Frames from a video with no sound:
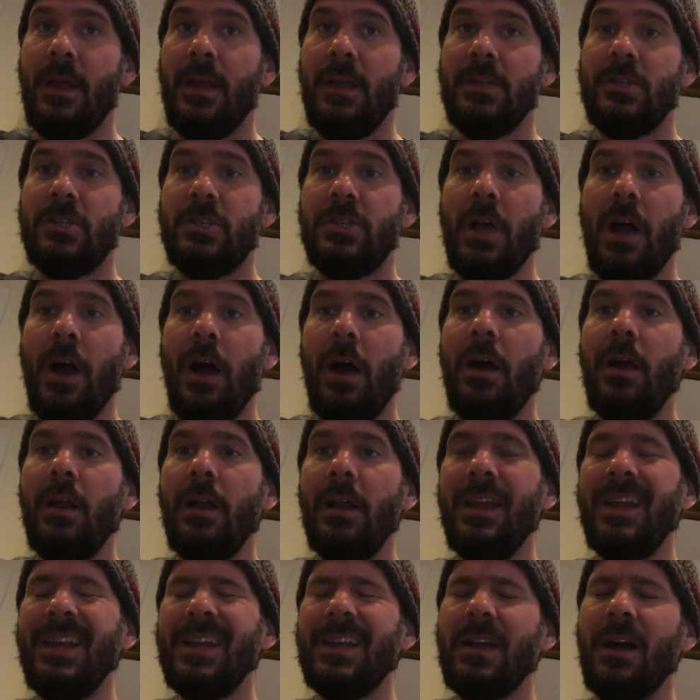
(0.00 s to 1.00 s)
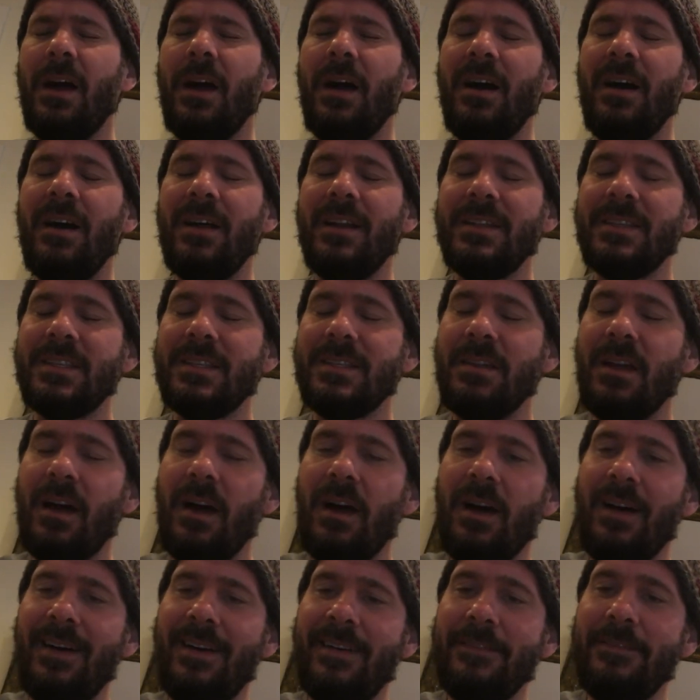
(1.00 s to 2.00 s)
Charlie caught a
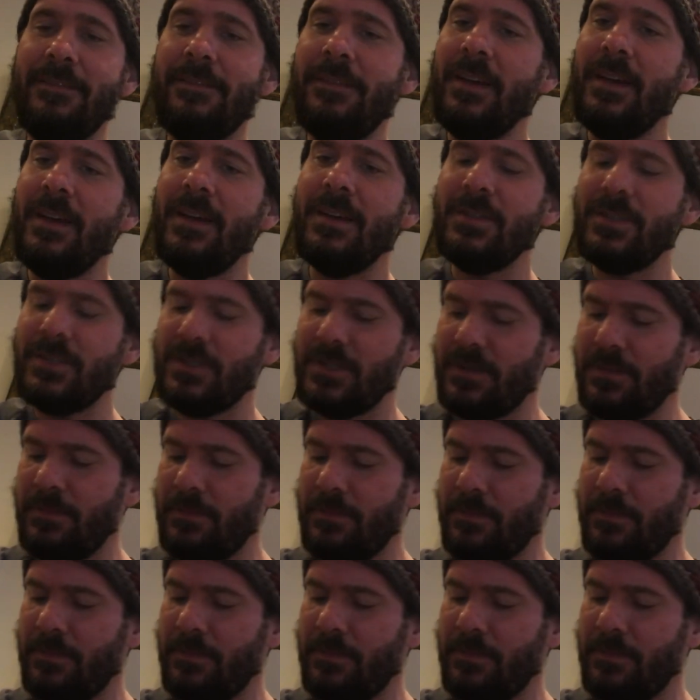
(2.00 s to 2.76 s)
starfish,